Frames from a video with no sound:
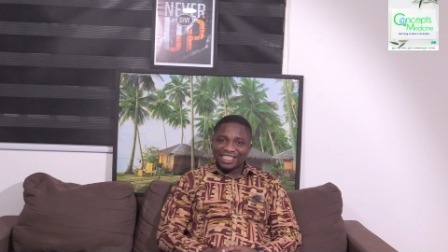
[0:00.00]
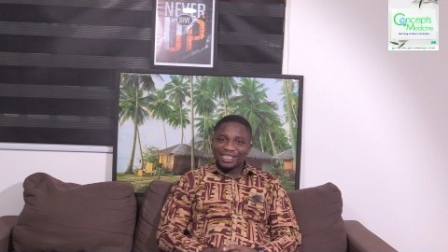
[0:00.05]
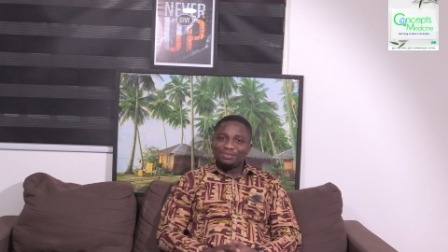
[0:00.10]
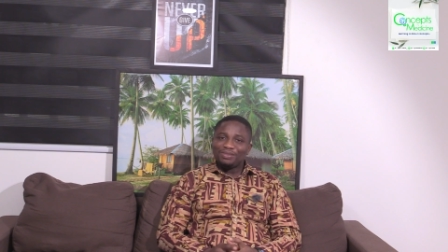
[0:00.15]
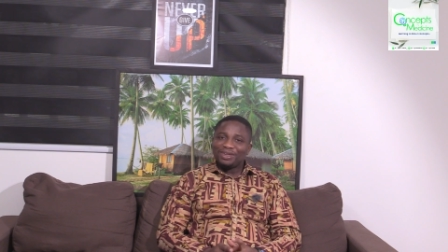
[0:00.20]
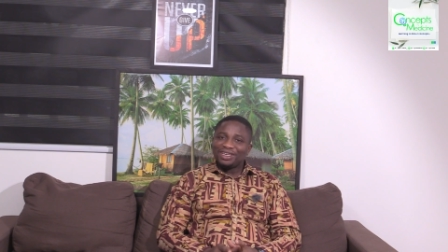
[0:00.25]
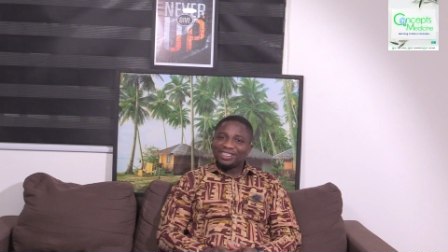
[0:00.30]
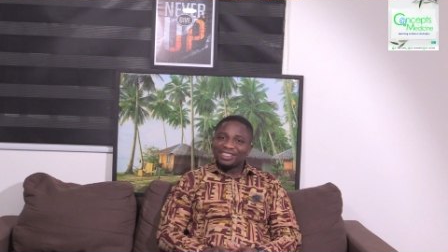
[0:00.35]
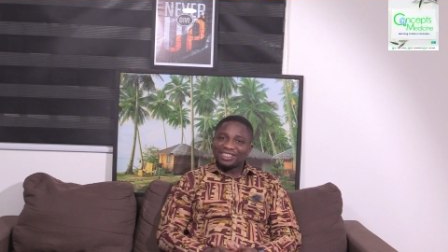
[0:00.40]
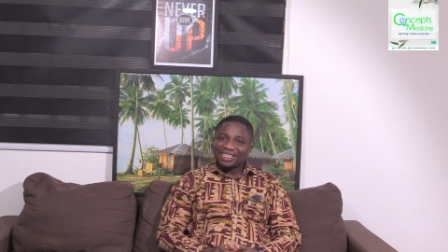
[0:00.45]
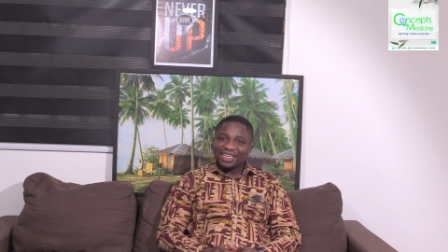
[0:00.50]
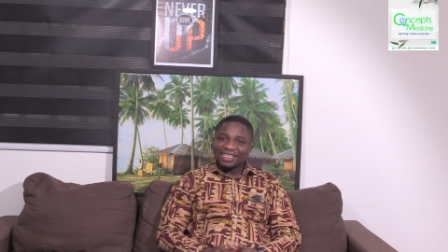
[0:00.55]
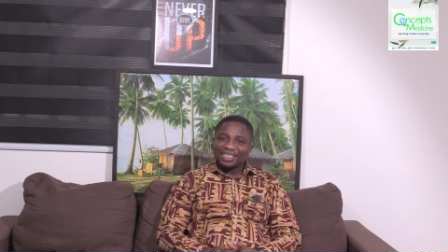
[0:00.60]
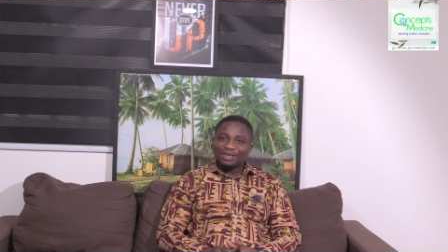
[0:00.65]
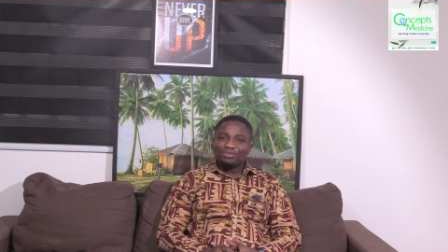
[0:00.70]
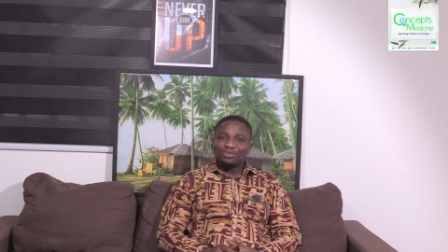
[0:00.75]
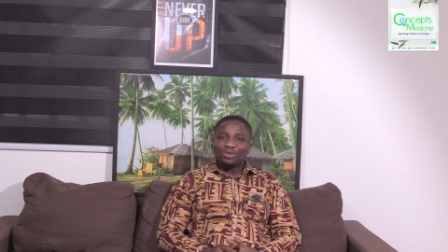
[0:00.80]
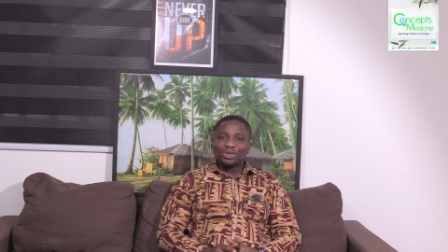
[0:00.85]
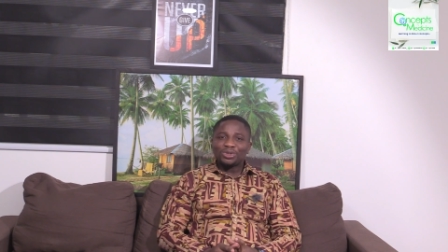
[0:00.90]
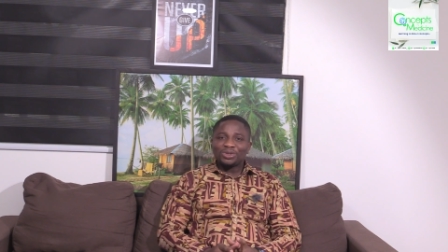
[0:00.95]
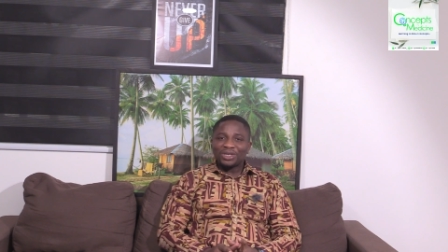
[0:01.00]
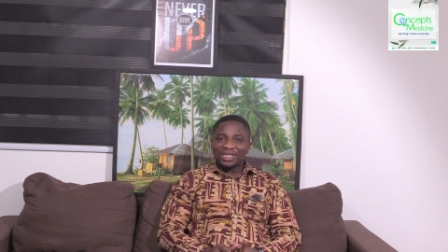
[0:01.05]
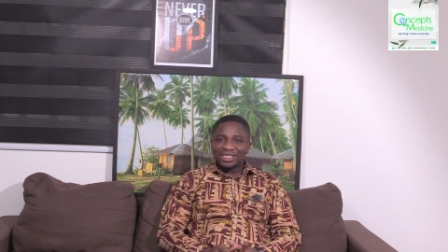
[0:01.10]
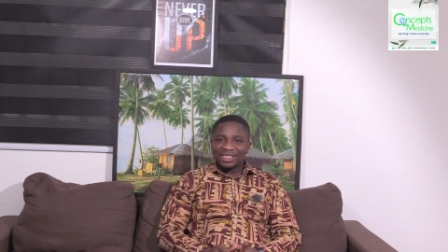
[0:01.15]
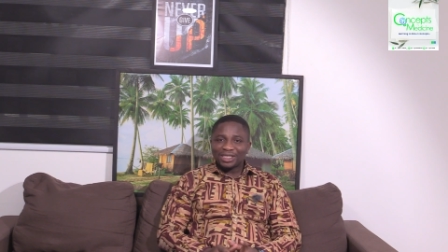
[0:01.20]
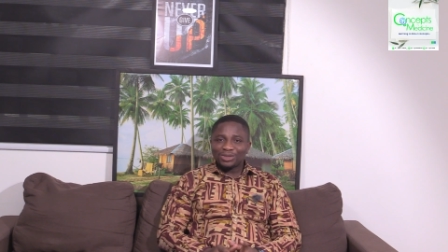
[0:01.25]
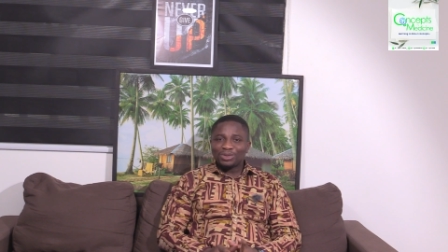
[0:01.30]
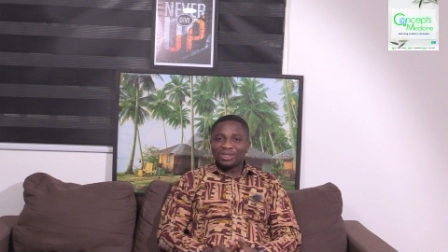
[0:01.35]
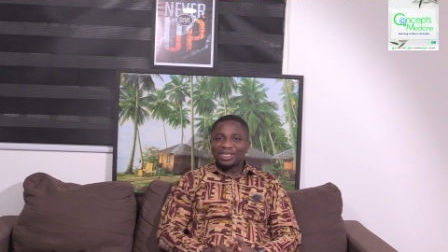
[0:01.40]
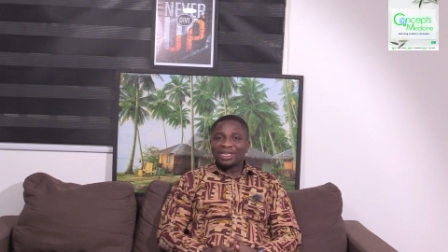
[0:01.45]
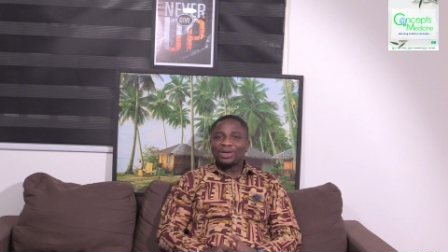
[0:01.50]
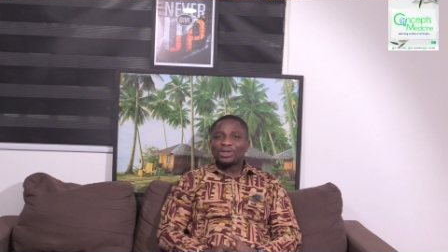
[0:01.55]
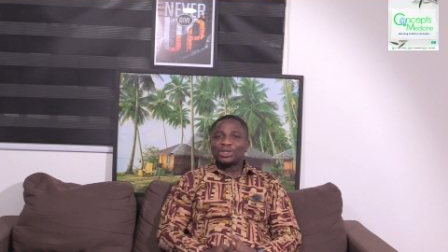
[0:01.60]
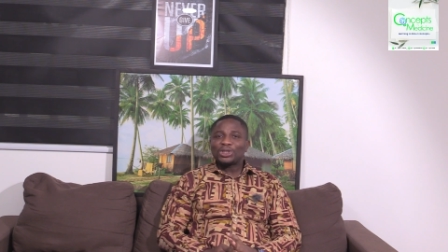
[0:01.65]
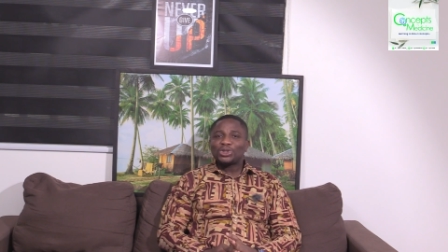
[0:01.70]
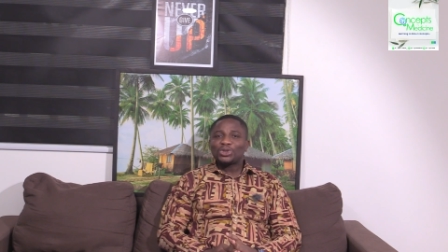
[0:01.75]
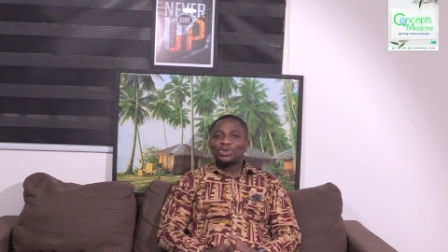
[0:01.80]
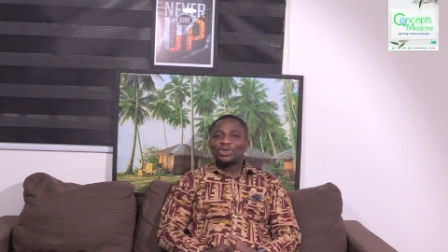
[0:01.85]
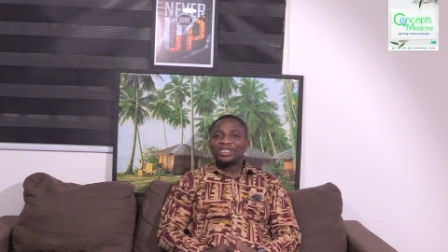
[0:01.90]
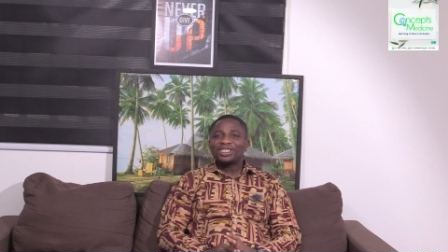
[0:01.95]
It means that it progresses
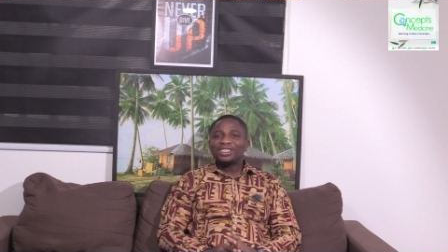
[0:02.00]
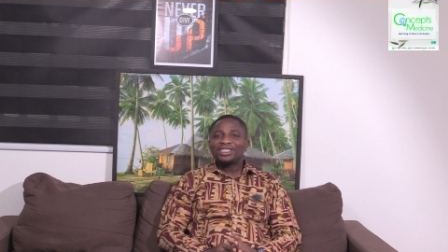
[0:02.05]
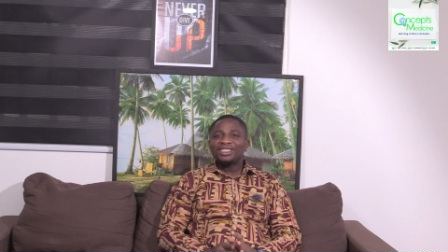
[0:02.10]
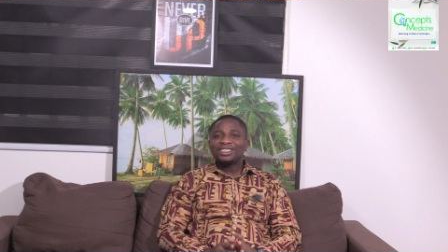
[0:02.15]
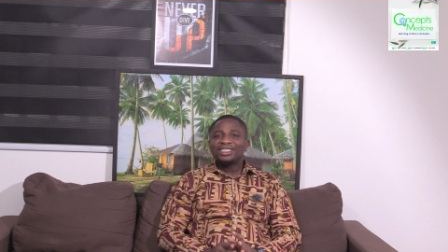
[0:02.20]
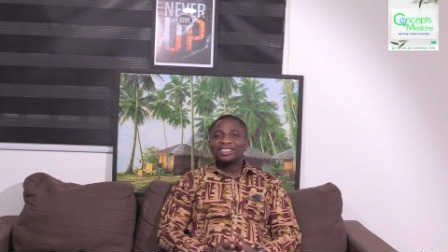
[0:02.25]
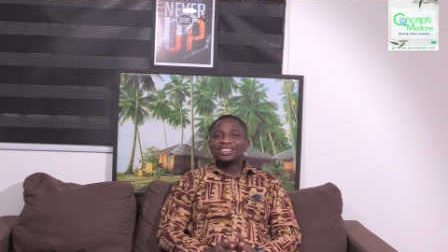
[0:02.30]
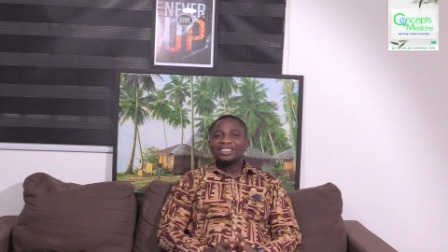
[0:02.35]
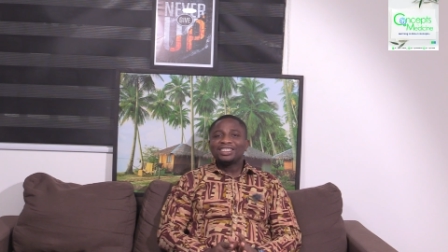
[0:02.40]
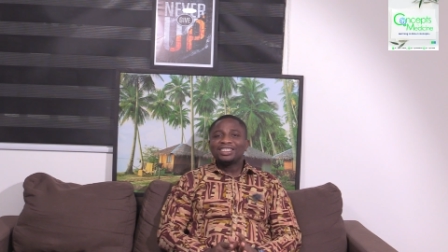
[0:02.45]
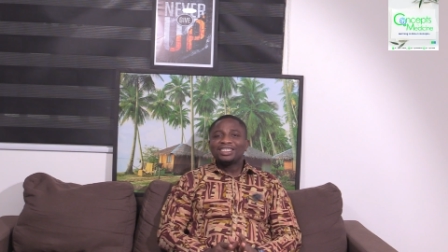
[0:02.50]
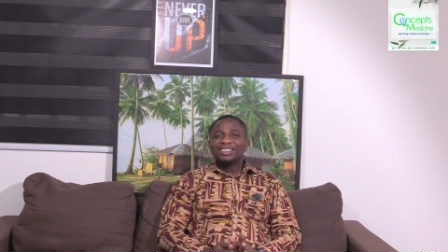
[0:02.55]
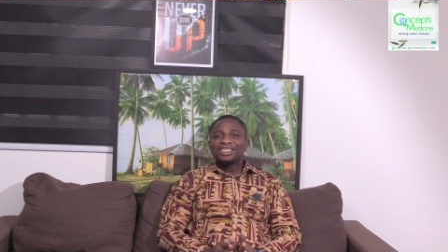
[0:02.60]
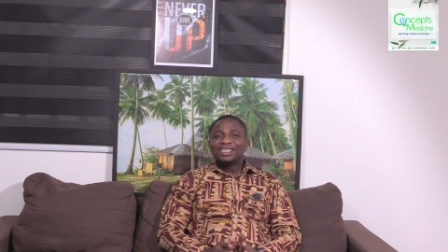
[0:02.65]
without showing